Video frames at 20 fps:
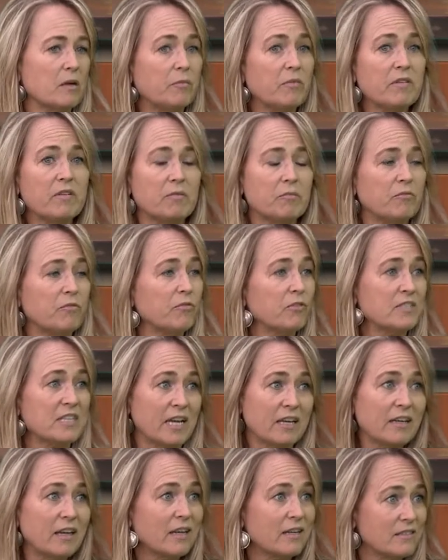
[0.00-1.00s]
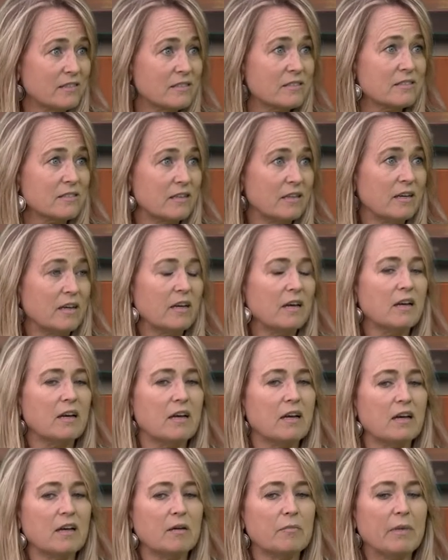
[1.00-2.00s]
of them for decades.
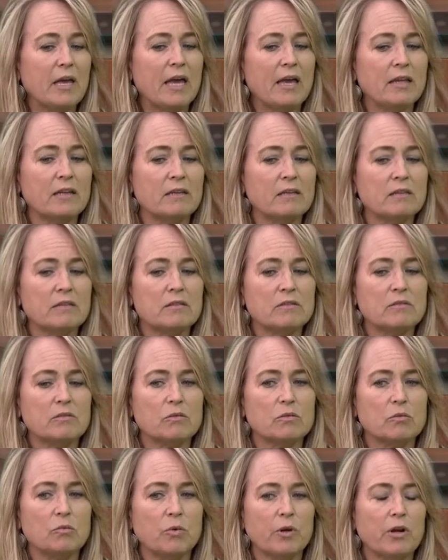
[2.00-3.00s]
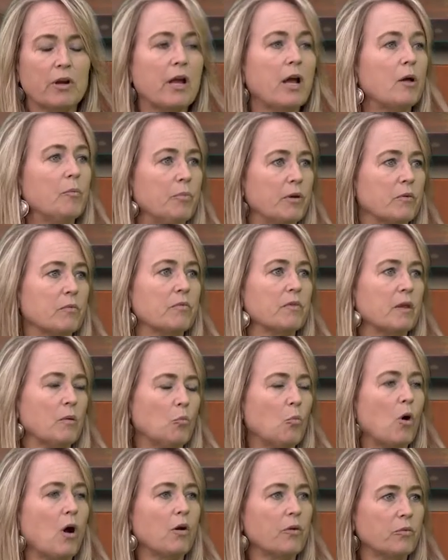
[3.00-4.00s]
And we're helping
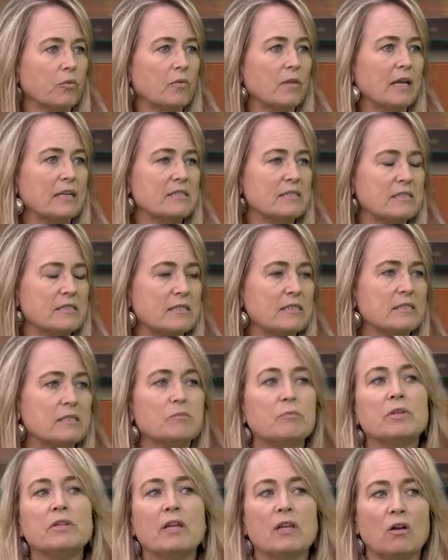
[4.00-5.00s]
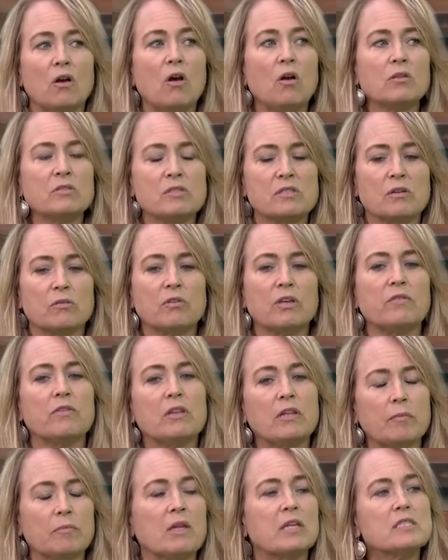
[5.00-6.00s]
them walk through that season, but then also
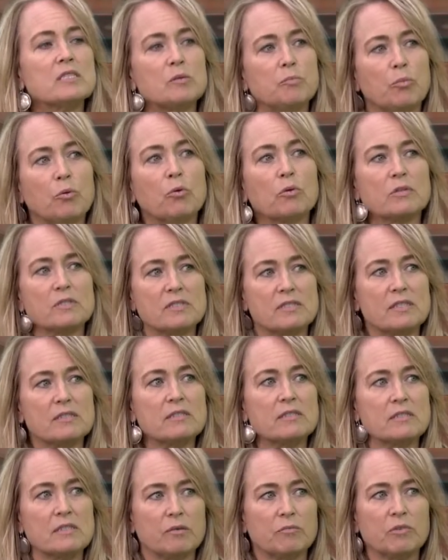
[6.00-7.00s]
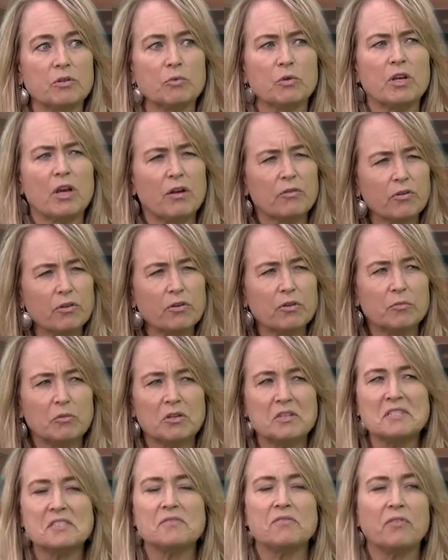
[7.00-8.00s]
giving them that support system. The recovery
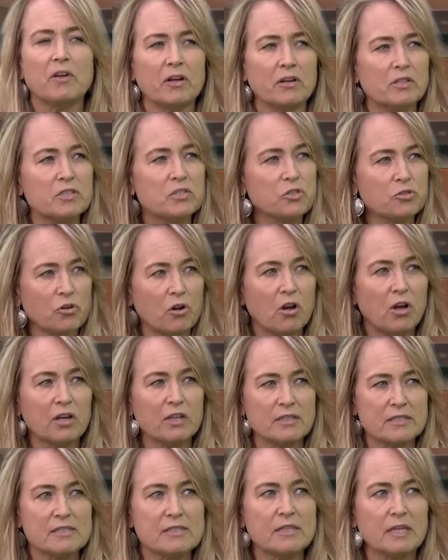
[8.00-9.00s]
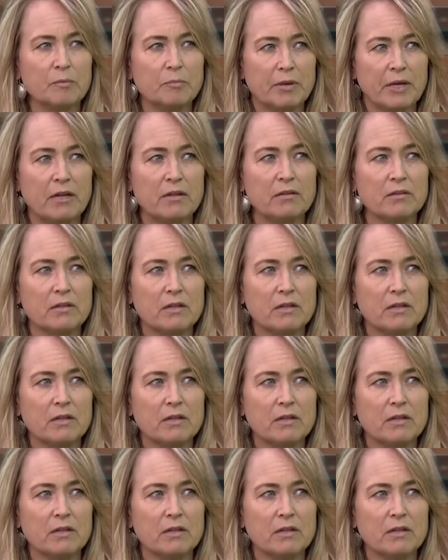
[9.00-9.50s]
community is very strong in the Slate Belt.